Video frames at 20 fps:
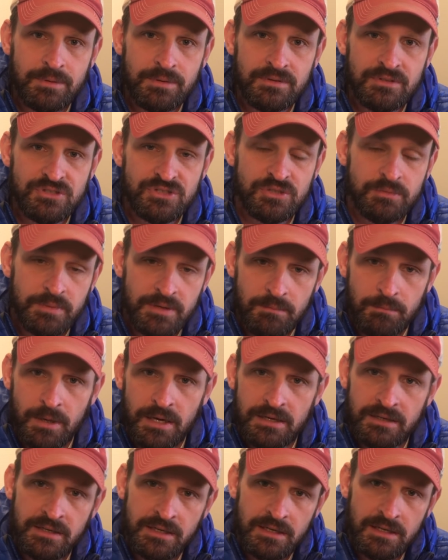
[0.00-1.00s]
There should be a
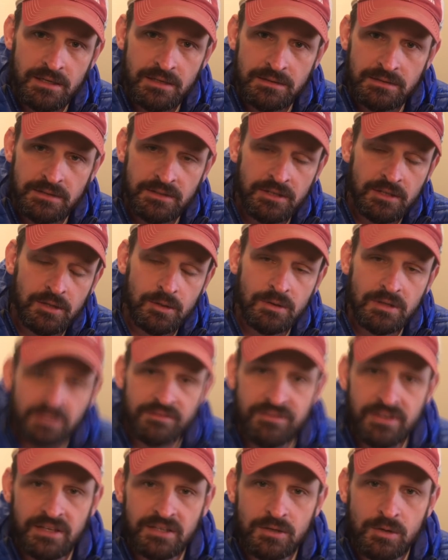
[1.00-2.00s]
button here in the lower
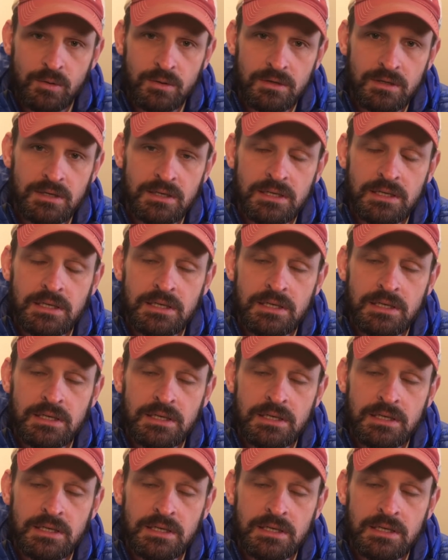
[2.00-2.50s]
left-hand corner.